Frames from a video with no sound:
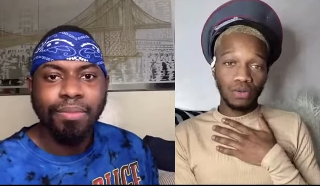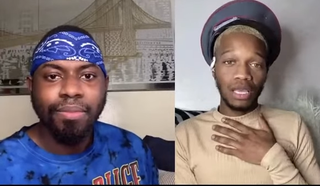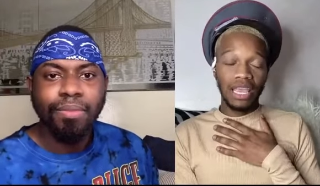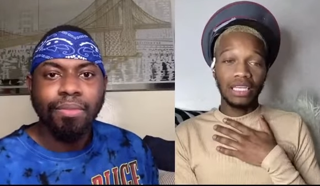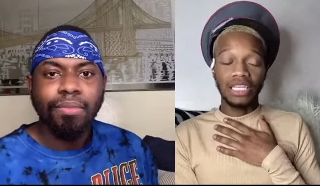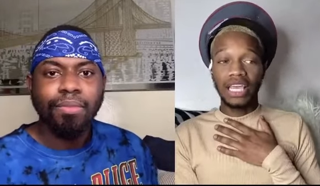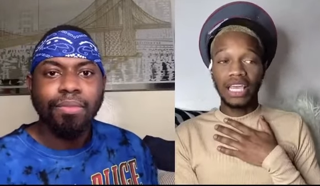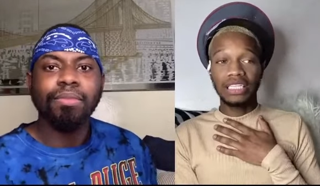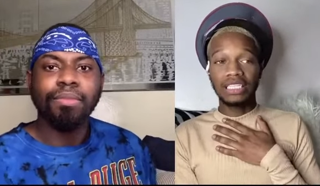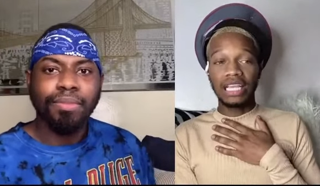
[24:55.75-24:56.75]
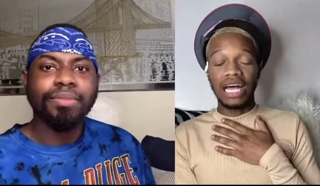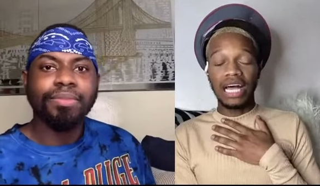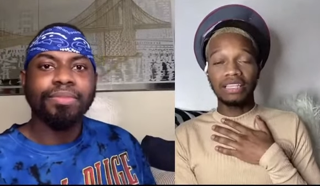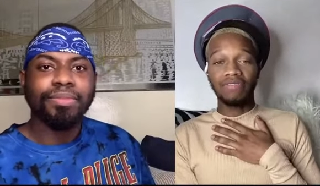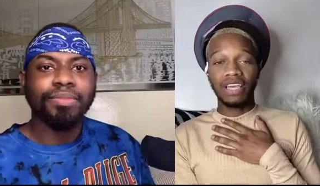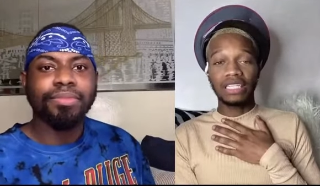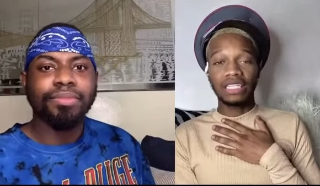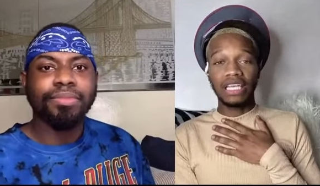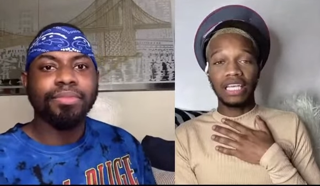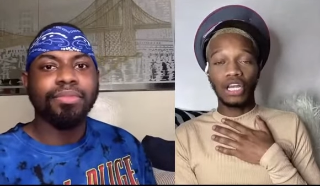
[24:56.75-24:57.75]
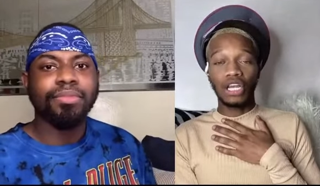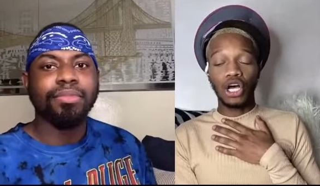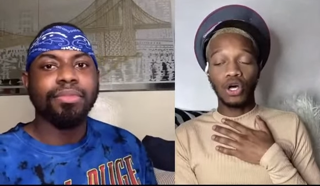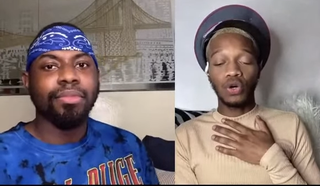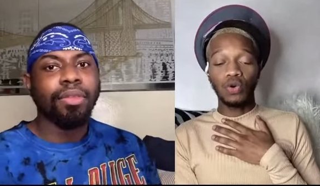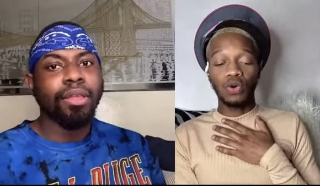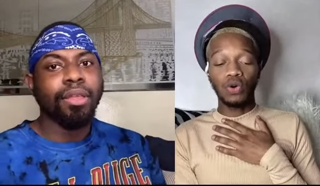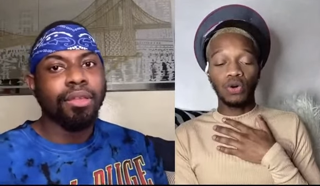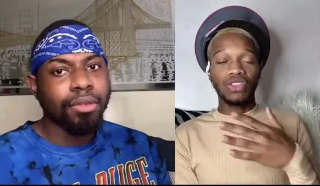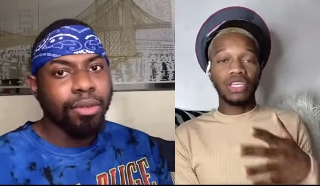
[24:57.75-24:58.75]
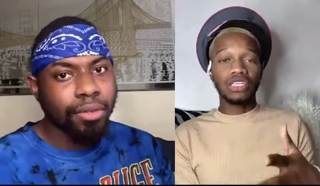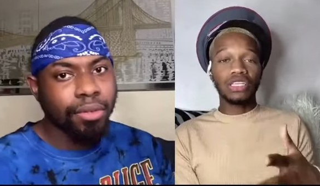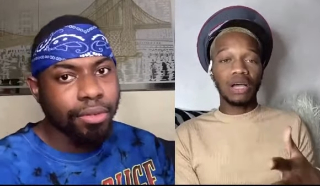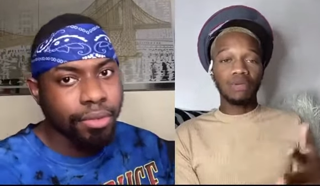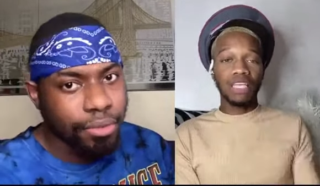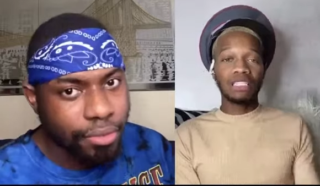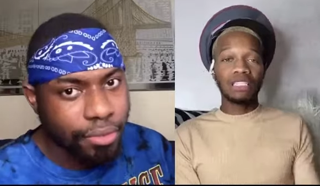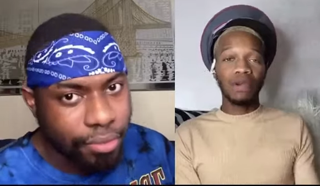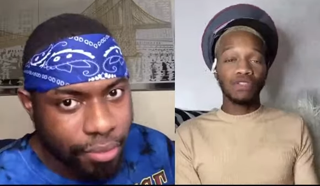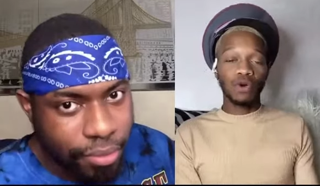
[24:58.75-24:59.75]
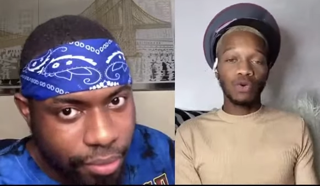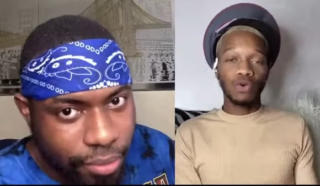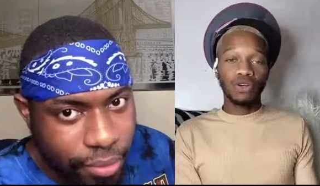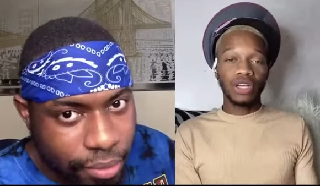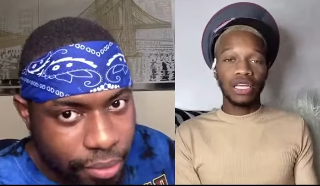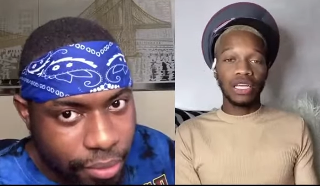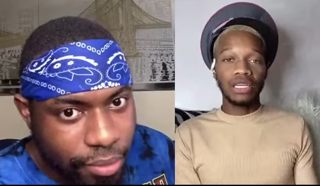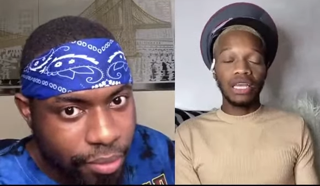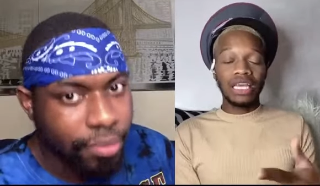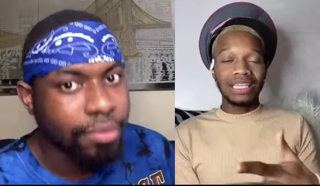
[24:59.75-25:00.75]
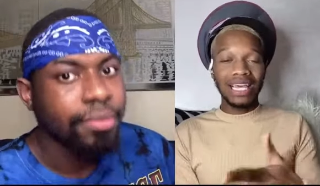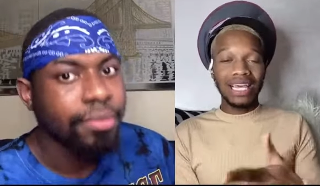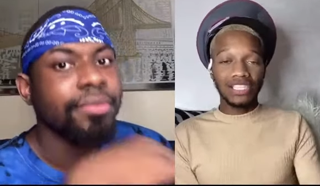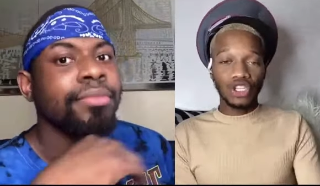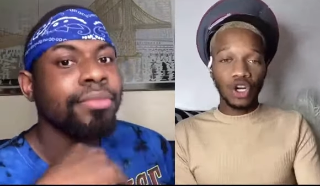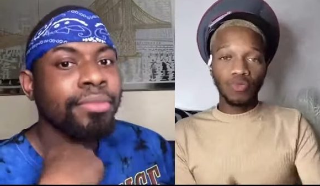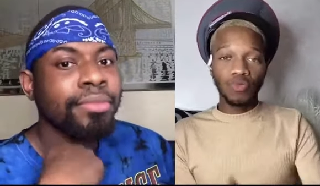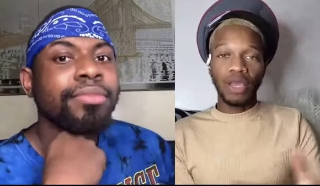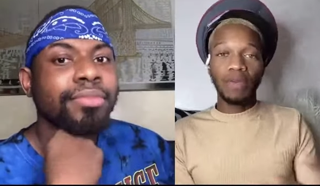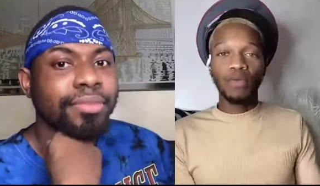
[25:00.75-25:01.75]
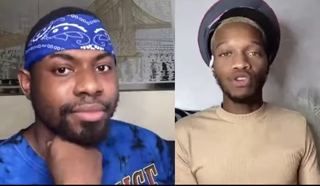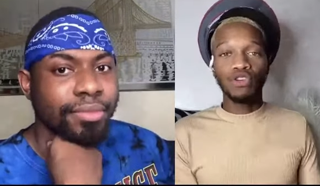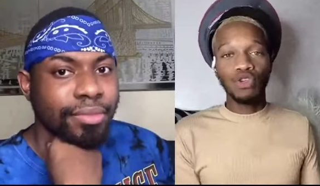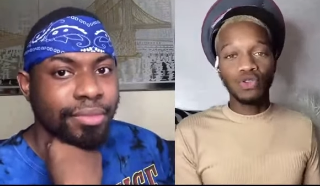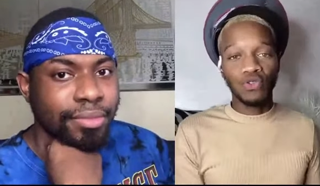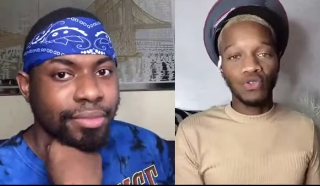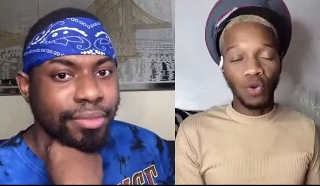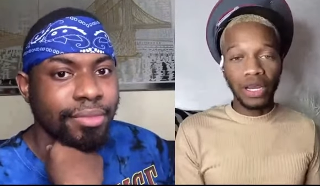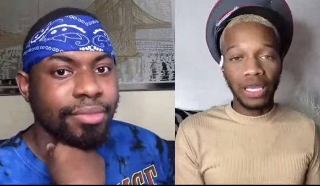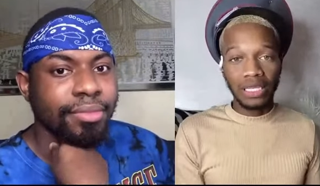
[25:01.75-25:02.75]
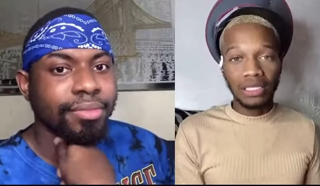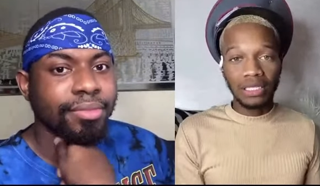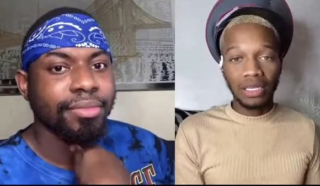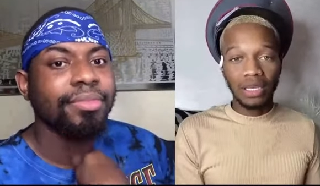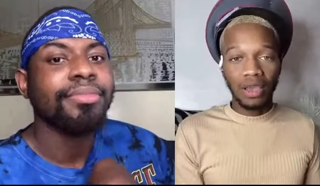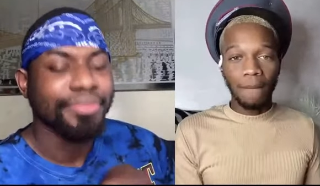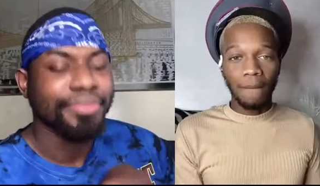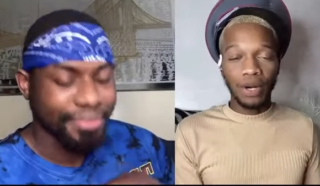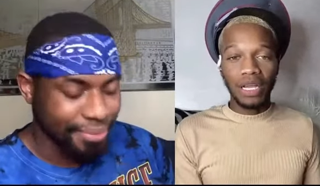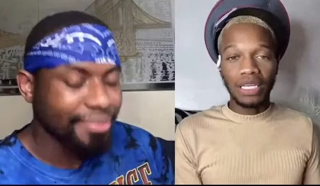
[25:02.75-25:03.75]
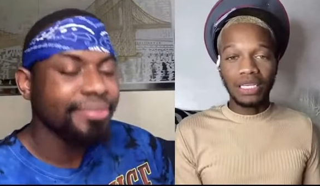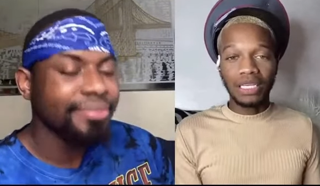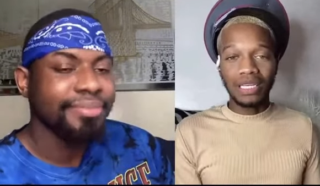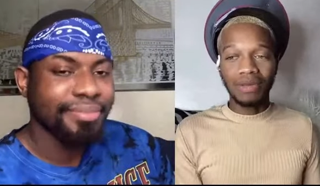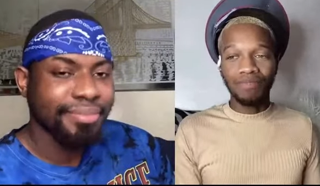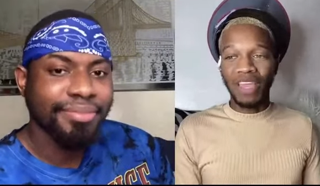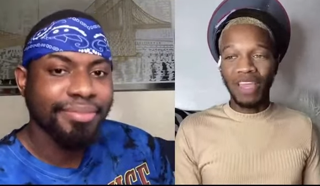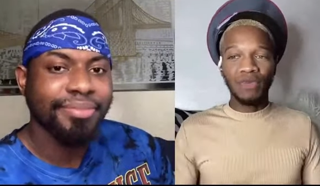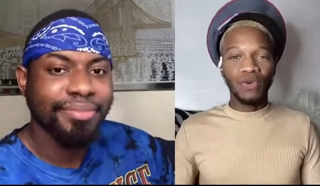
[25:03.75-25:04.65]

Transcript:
Speaker 1: and it's not the fact that oh well. The thing is, I was dating somebody who was older, and that's the term that people use for it. But maybe